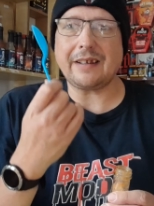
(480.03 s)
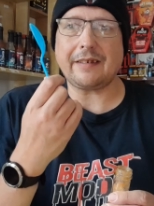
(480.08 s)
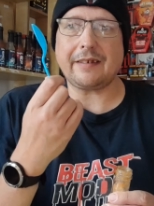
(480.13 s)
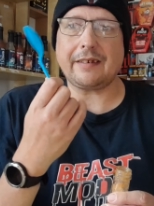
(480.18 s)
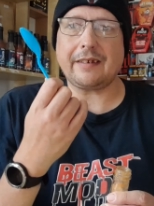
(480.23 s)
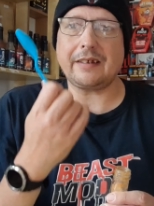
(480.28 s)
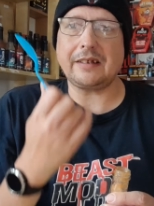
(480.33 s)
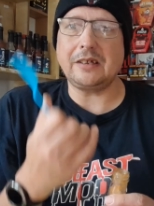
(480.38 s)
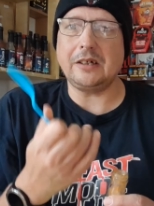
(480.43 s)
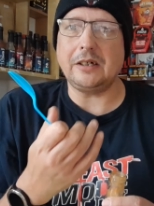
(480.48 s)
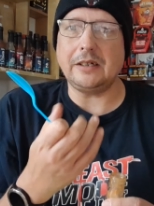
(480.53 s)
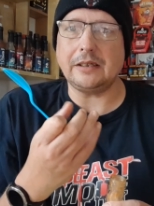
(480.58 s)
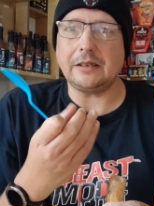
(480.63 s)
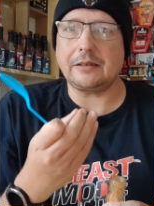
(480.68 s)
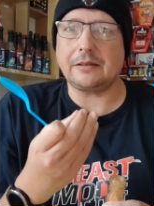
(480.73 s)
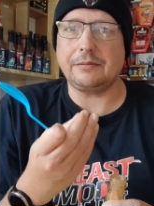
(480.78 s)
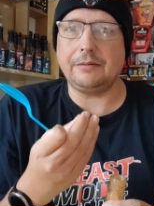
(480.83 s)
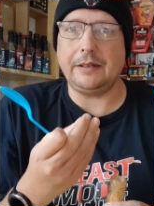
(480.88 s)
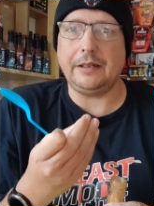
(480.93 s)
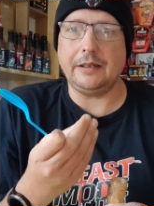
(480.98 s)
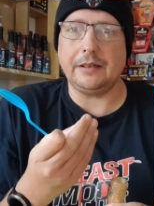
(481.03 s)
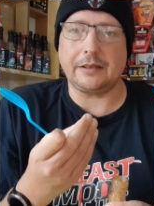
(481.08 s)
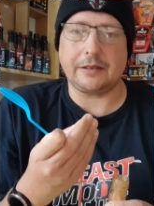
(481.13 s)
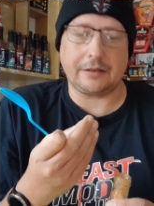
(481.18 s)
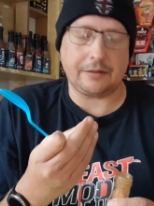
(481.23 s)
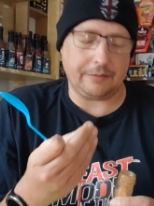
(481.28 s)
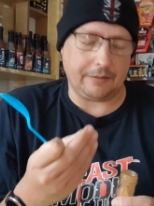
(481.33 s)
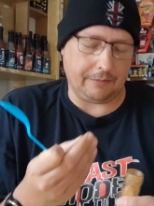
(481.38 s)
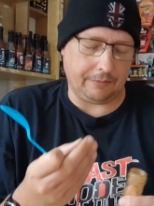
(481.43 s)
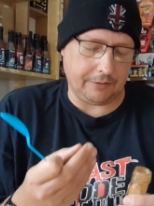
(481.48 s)
a slight
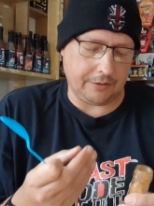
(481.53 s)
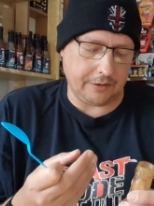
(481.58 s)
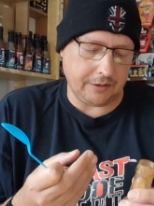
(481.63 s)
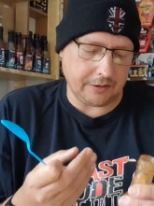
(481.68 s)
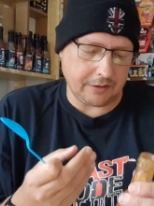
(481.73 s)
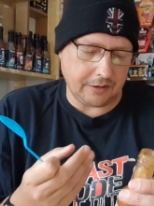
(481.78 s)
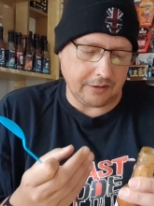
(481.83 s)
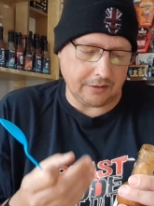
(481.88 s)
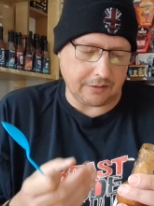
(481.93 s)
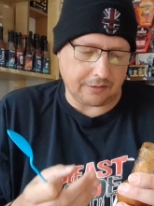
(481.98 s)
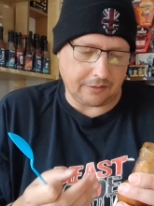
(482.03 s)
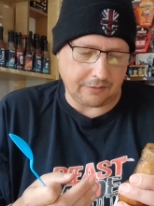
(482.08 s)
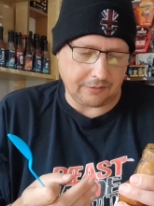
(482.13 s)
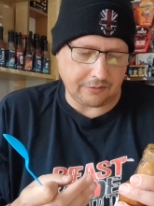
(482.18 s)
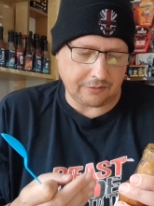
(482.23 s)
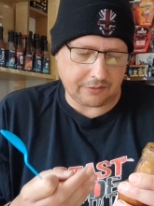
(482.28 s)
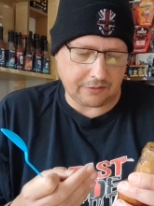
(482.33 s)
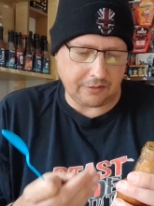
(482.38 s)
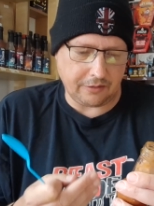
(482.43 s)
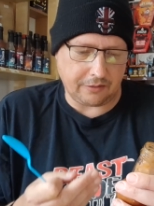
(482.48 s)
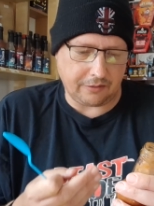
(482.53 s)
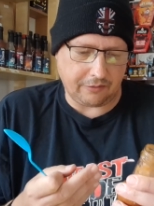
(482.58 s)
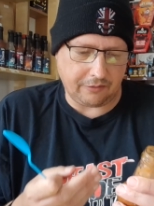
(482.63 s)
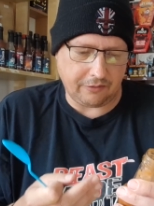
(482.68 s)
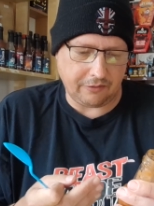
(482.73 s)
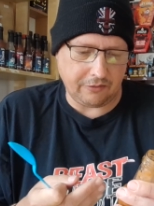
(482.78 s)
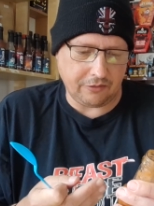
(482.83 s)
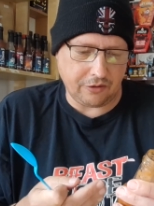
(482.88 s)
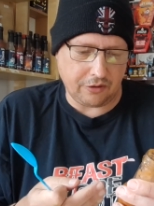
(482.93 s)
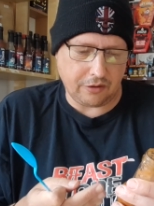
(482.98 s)
sweetness to it, which is good. It's good.
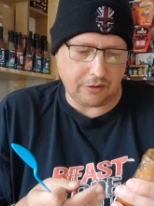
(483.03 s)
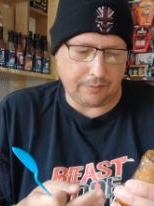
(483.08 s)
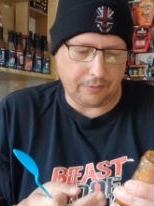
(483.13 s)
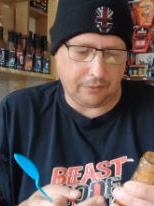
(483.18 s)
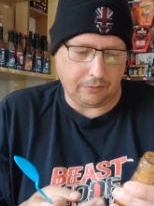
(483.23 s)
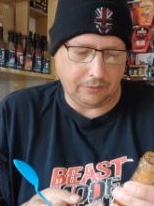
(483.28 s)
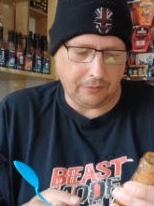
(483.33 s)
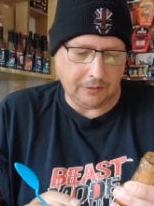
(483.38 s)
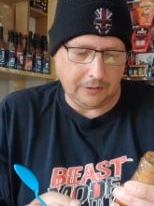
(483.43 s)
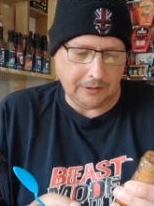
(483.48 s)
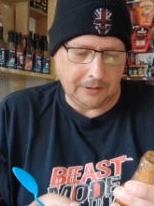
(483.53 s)
It's enjoyable.